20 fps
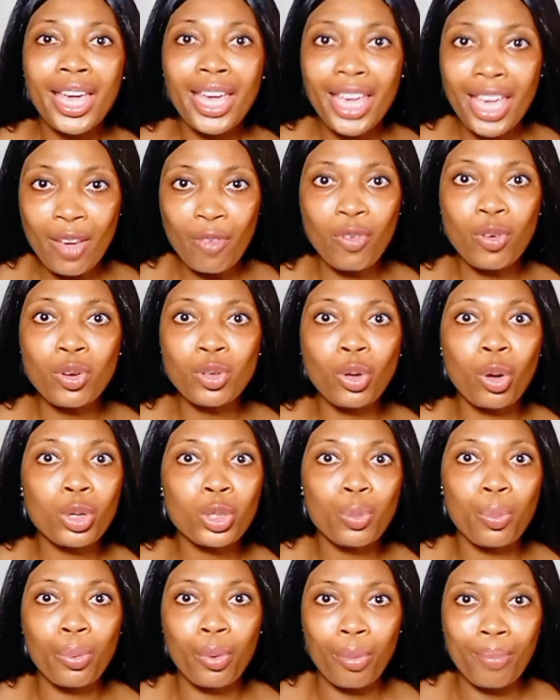Even
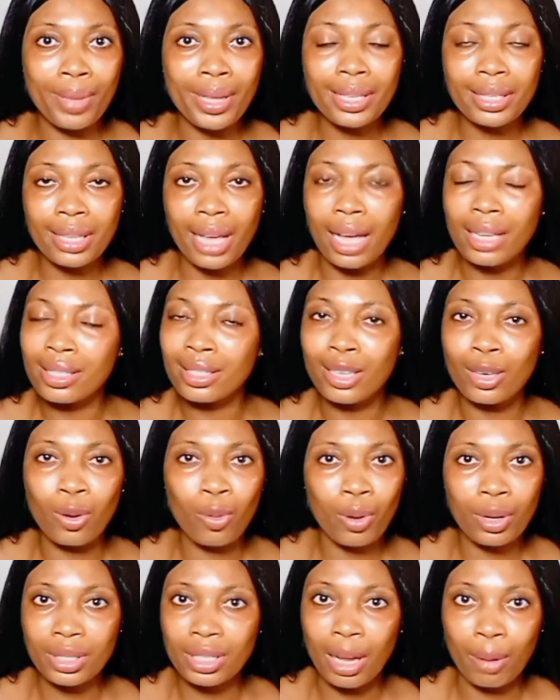those pro mixers, they
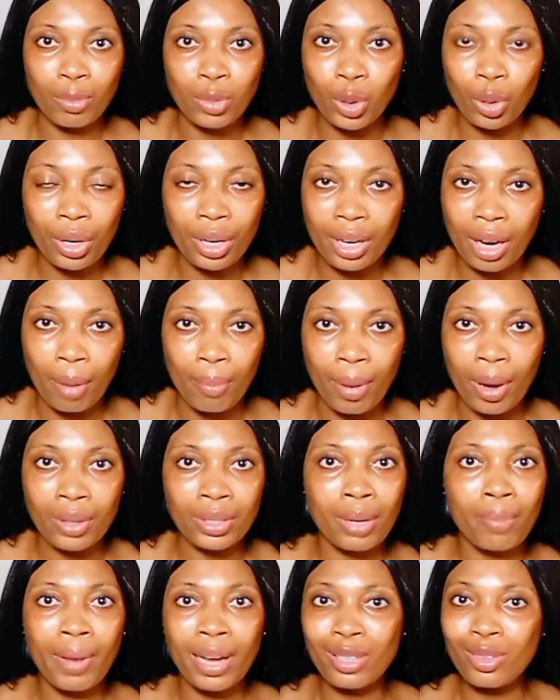know what I'm talking
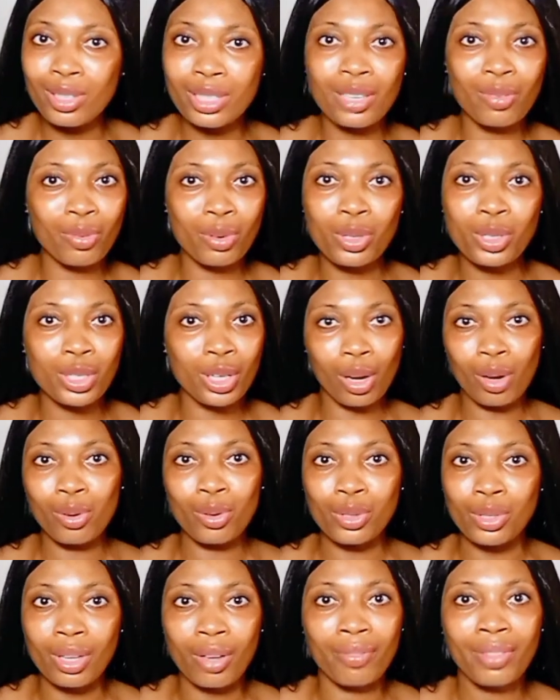about. They might not even tell
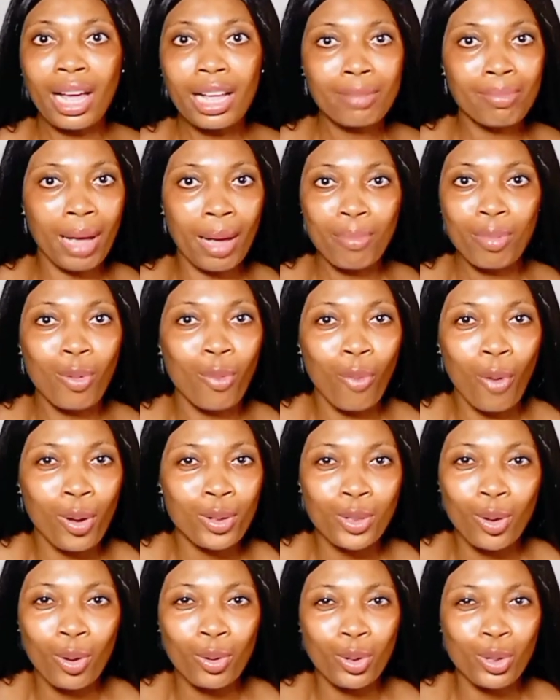you. Say that might be
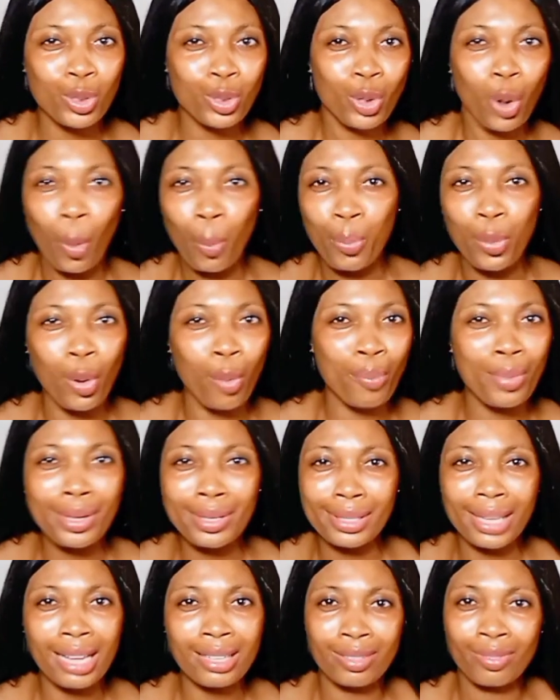what all those your pro
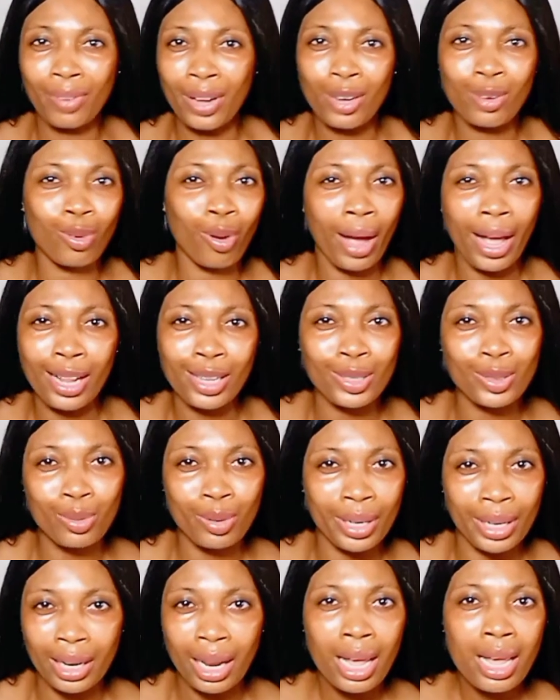mixers vendor are
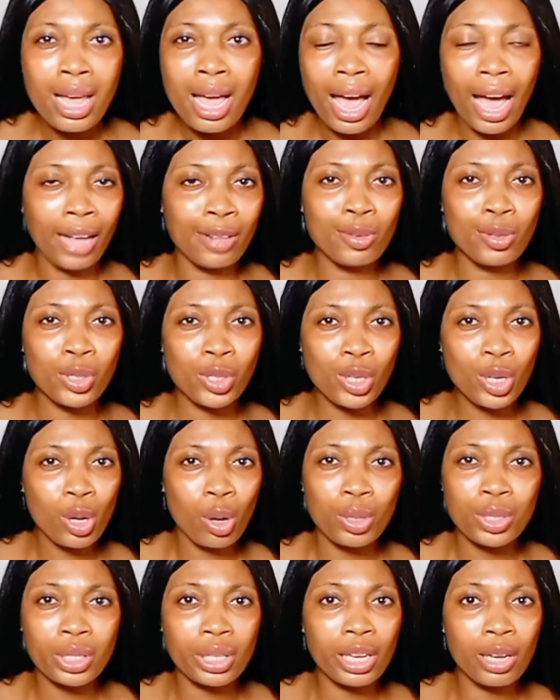doing, and you see
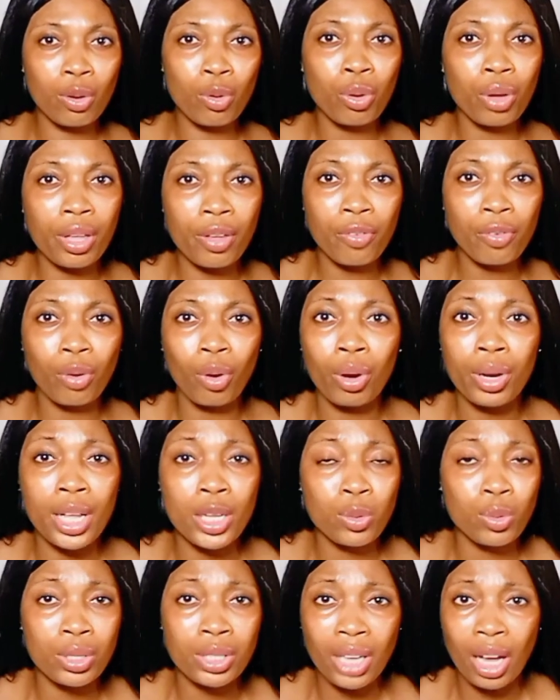your skin looking
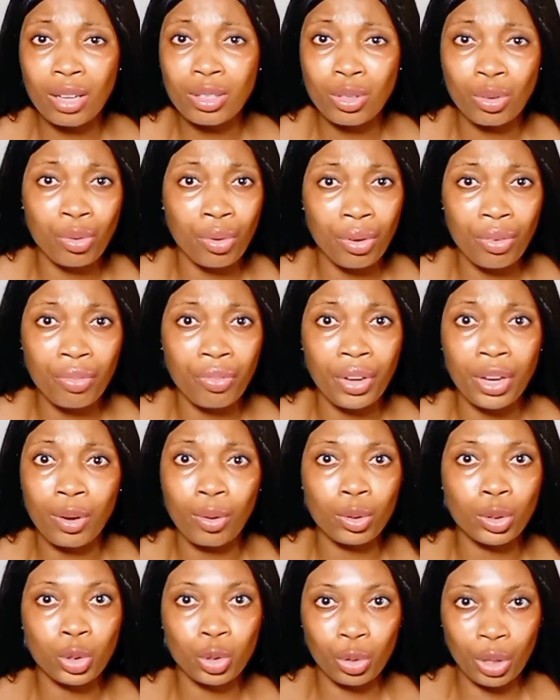flawless without breathing
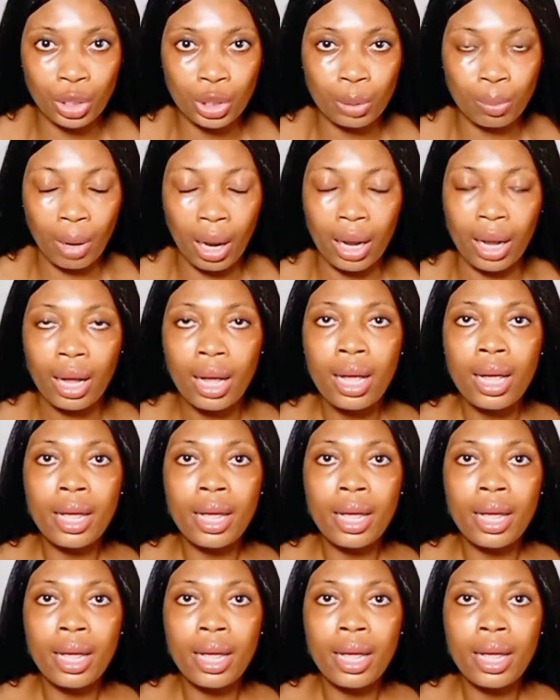or stretch mark.